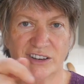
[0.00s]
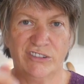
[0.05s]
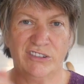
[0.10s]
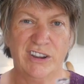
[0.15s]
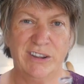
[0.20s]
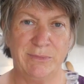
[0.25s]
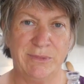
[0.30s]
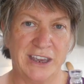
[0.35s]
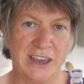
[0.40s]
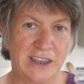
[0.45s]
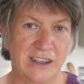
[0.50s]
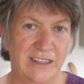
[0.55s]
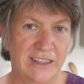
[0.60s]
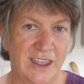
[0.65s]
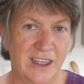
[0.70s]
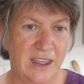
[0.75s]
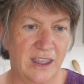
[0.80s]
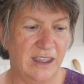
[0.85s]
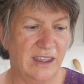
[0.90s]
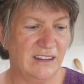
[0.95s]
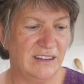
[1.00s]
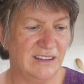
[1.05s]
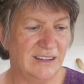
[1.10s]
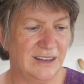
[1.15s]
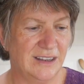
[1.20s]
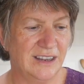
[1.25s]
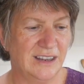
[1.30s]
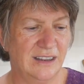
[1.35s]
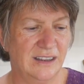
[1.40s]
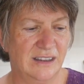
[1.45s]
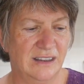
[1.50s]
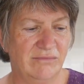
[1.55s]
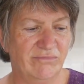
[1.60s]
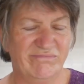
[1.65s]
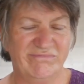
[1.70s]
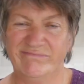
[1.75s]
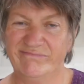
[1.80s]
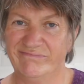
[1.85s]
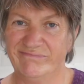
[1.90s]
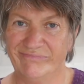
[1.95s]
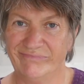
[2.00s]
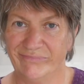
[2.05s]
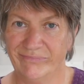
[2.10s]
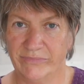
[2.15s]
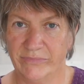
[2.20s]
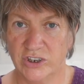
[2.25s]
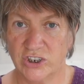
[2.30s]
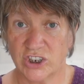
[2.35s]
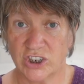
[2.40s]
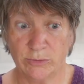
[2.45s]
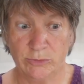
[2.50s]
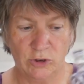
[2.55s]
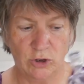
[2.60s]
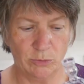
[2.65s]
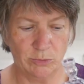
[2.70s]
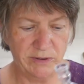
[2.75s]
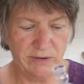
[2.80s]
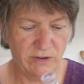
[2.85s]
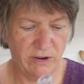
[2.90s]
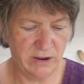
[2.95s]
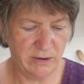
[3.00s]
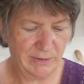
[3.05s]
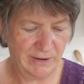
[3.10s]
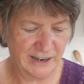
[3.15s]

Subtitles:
climbing in there, which can not be very